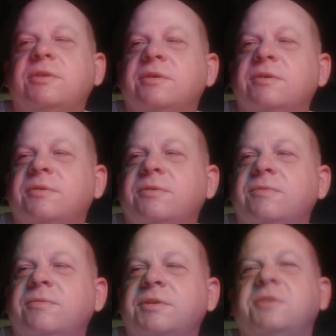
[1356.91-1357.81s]
the
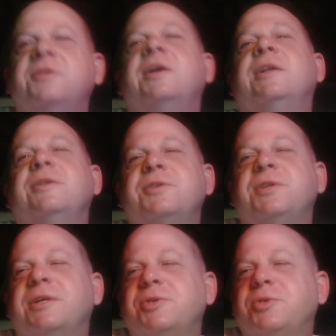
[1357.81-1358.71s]
tenants
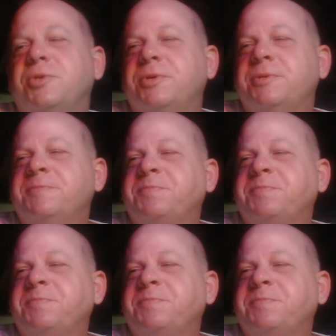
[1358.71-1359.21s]
next door.